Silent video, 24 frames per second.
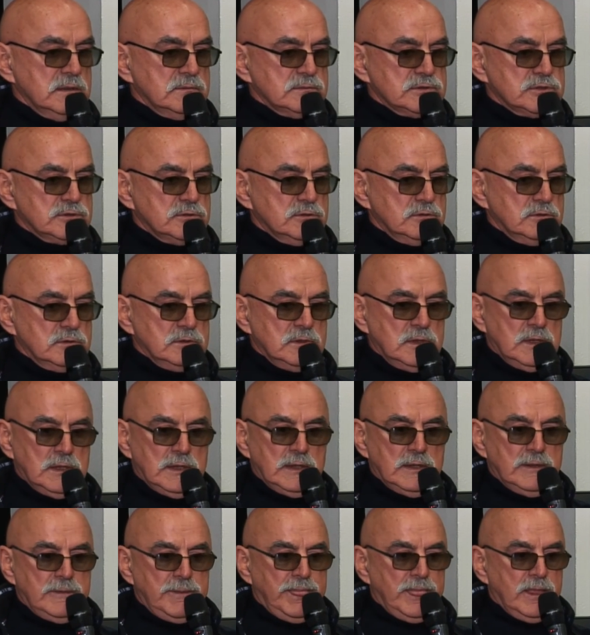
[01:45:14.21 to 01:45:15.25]
do some
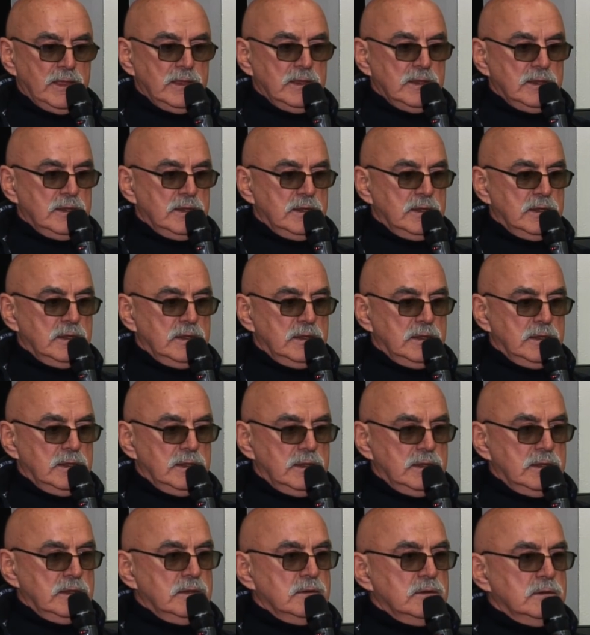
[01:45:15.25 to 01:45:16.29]
kind of
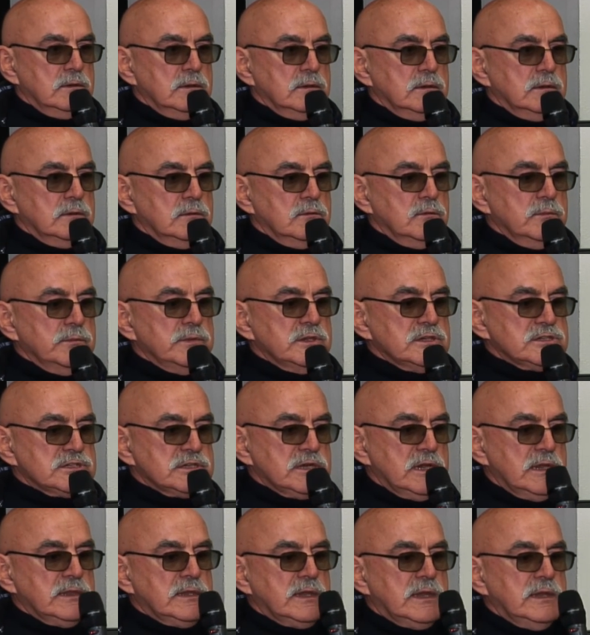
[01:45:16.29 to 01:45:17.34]
calculations and then he would
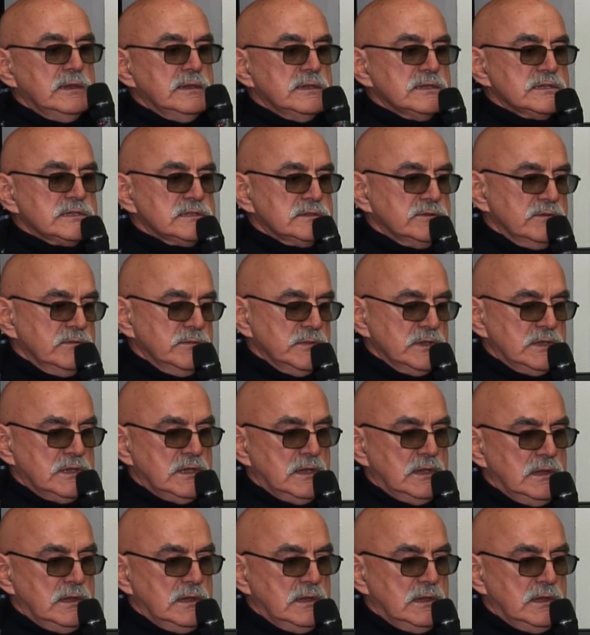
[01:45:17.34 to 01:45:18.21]
disappear for half a day.